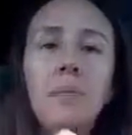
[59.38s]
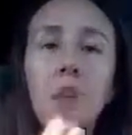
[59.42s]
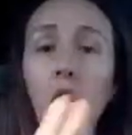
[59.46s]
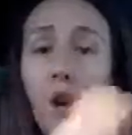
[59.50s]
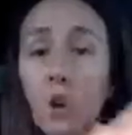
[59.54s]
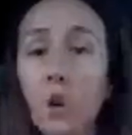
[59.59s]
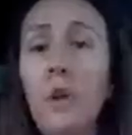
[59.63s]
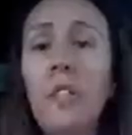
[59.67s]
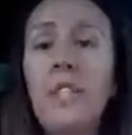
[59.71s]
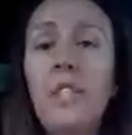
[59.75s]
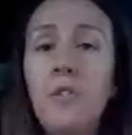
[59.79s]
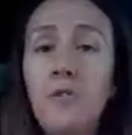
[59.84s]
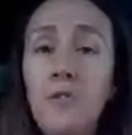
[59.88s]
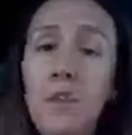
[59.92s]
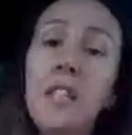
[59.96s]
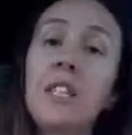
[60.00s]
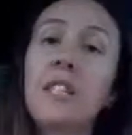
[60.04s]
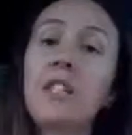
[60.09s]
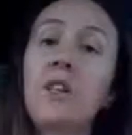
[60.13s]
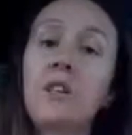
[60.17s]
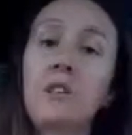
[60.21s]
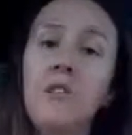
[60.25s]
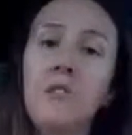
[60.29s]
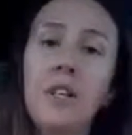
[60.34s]
are going to
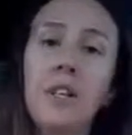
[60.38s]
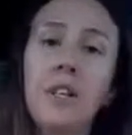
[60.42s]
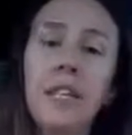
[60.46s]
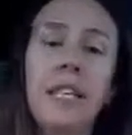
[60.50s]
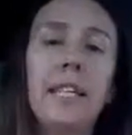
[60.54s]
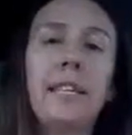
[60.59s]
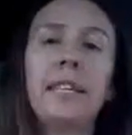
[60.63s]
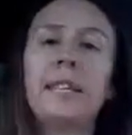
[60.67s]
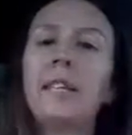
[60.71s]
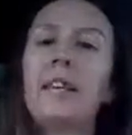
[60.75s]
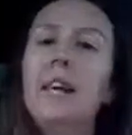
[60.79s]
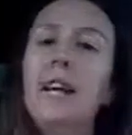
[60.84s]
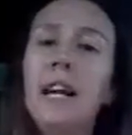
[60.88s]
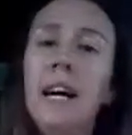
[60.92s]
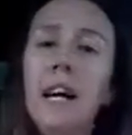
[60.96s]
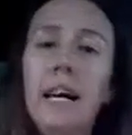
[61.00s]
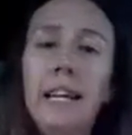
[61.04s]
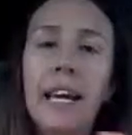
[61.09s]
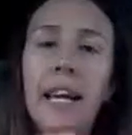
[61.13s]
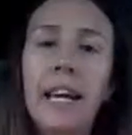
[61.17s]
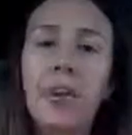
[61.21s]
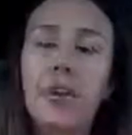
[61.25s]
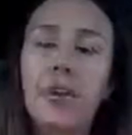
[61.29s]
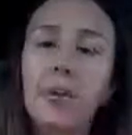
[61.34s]
fix our feelings.
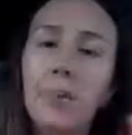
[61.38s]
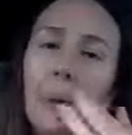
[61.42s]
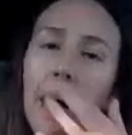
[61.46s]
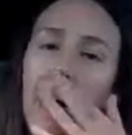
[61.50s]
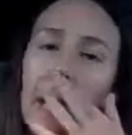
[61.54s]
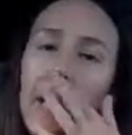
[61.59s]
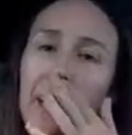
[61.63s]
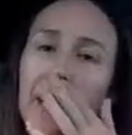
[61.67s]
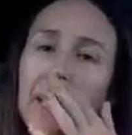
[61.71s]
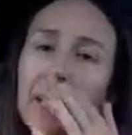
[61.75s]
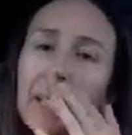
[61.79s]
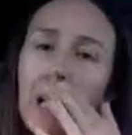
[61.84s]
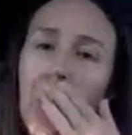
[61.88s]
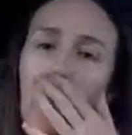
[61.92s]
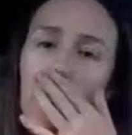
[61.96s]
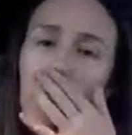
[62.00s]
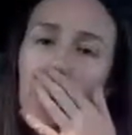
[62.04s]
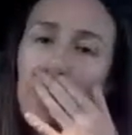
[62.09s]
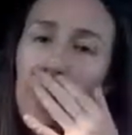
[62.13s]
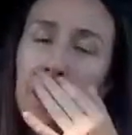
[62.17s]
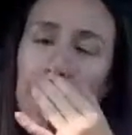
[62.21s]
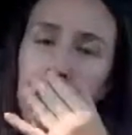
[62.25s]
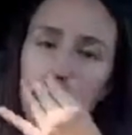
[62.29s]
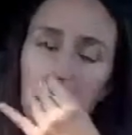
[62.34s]
Again, your mind is
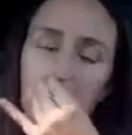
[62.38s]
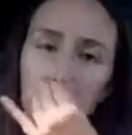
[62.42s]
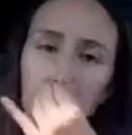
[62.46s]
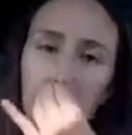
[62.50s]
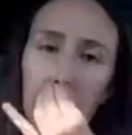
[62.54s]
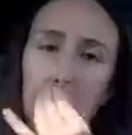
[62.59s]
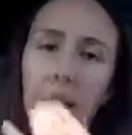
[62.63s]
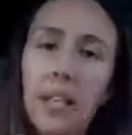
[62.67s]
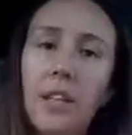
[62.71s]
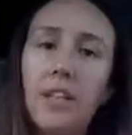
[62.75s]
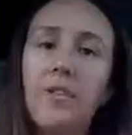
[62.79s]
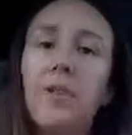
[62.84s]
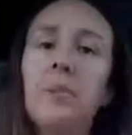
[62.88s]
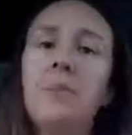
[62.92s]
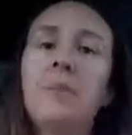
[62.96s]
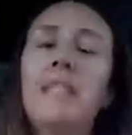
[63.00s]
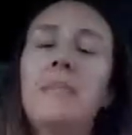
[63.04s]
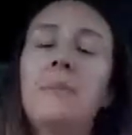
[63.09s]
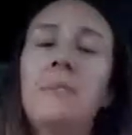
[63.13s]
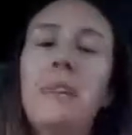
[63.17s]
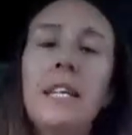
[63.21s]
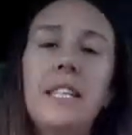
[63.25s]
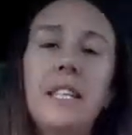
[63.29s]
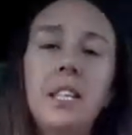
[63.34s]
operating completely from a
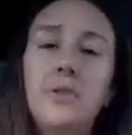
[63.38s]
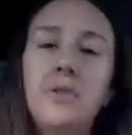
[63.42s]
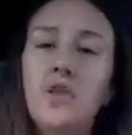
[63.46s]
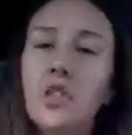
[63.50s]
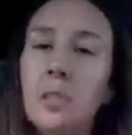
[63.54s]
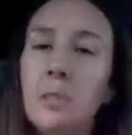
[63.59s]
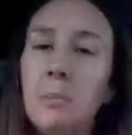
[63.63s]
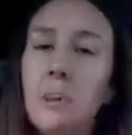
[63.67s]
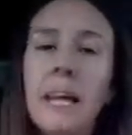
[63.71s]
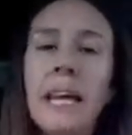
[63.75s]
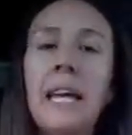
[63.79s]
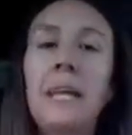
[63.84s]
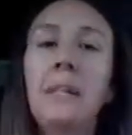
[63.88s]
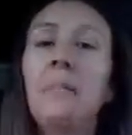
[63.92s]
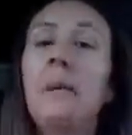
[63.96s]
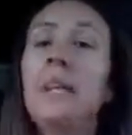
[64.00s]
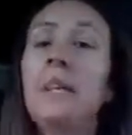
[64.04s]
space of just pain